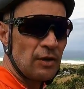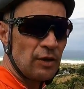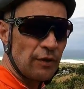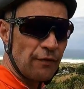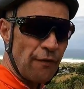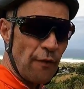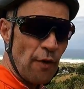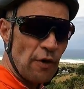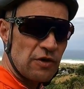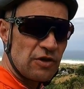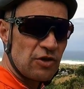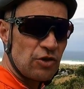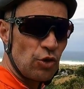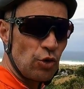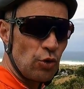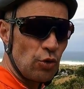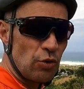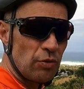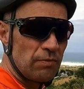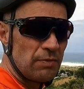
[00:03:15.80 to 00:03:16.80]
The first
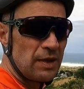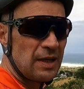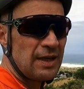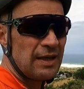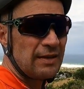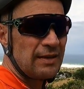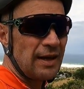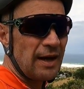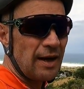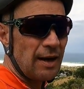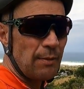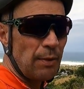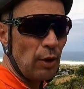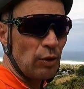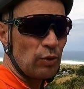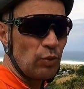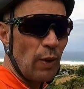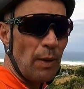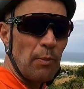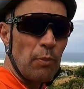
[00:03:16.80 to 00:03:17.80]
2, they are
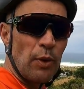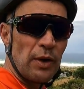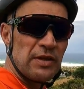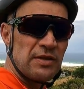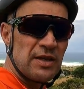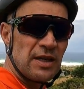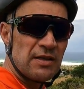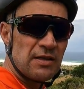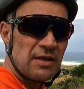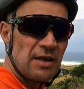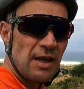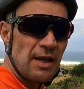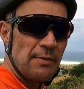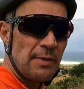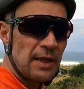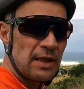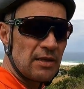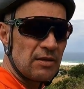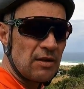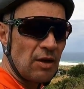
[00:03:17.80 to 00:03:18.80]
about 1.6
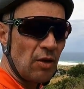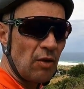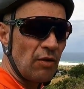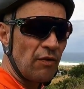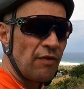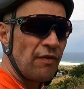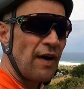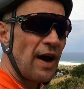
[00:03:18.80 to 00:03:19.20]
kilometers long,